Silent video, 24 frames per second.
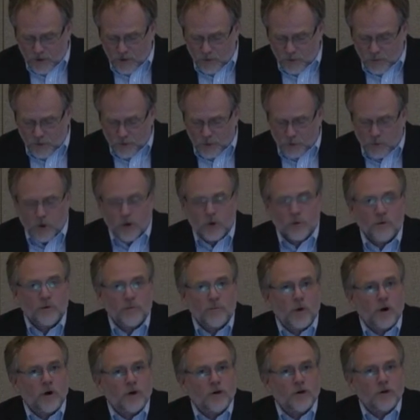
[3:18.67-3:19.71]
We work with
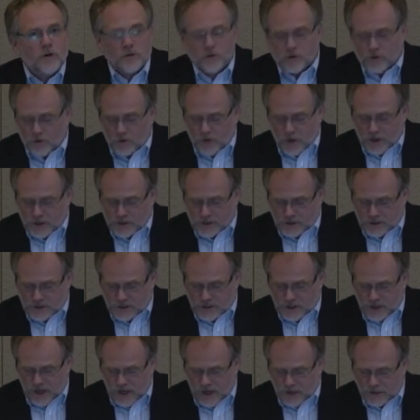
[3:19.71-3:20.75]
partners across the
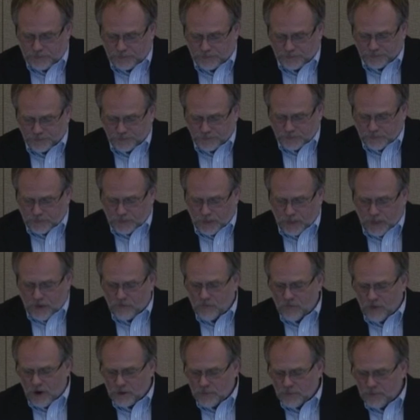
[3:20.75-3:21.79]
state,
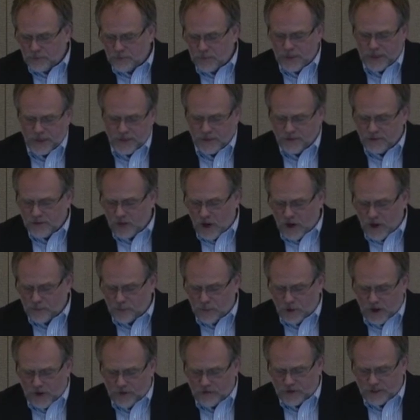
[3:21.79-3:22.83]
Farm to Plate,
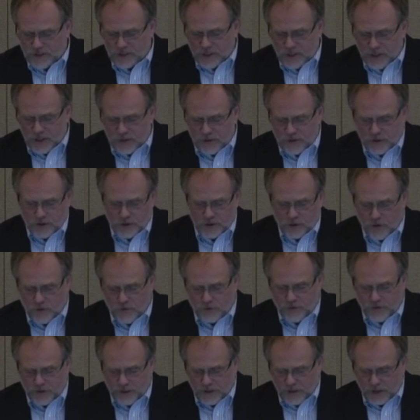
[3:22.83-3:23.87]
nonprofits, and others,
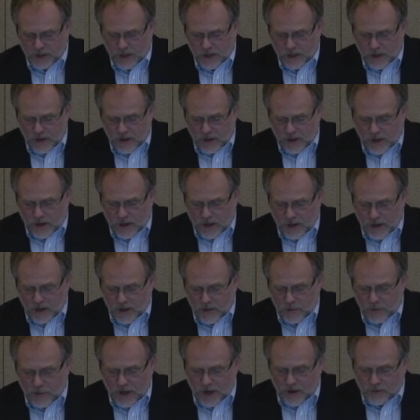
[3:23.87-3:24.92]
NOFA.
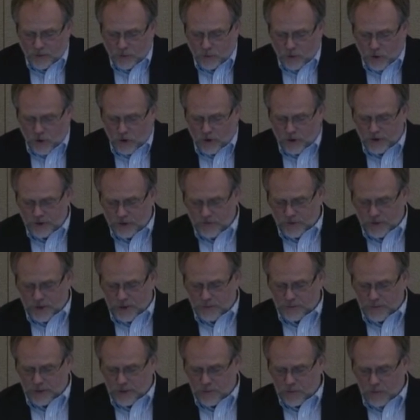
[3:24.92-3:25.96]
We have a role in
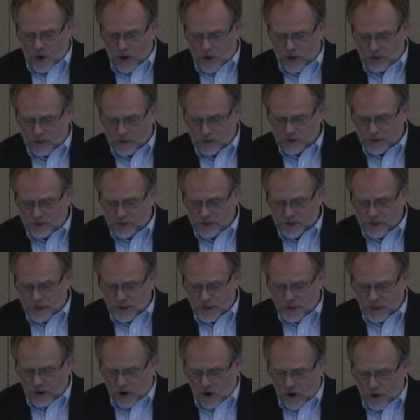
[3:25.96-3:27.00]
developing models
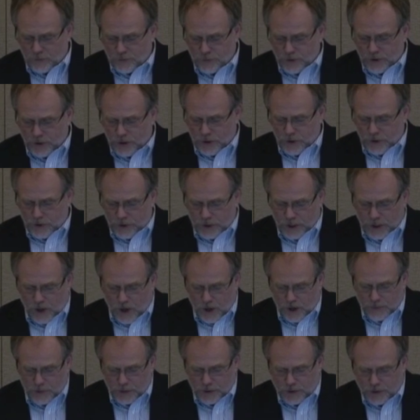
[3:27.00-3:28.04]
and offering learning
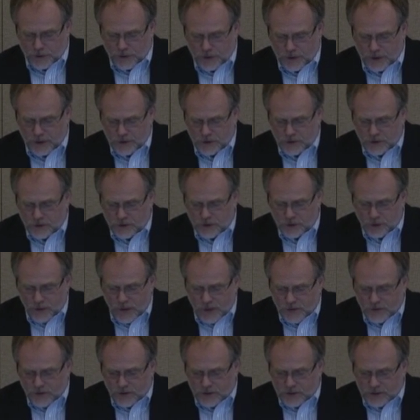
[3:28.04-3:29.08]
opportunities to
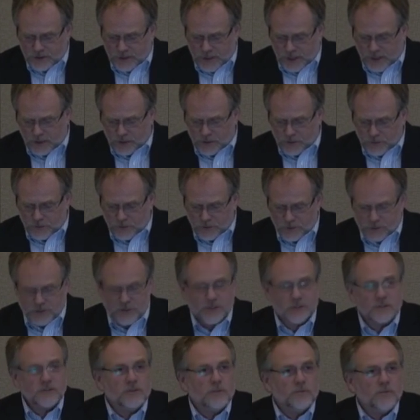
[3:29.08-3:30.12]
strengthen the state's food
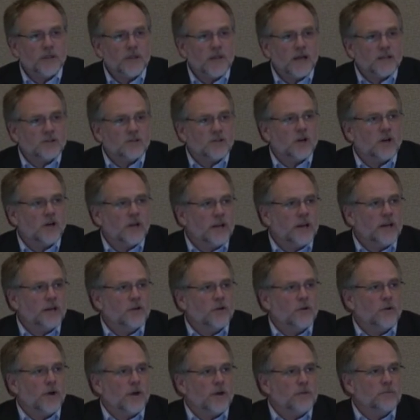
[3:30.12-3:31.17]
system, and that's our land
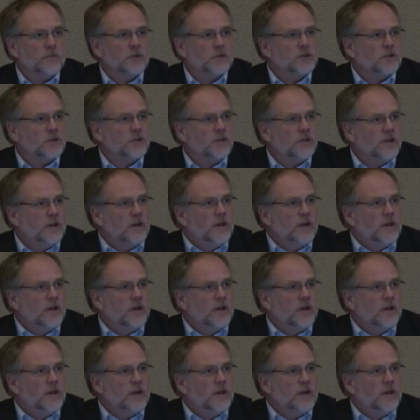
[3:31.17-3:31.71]
grant mission.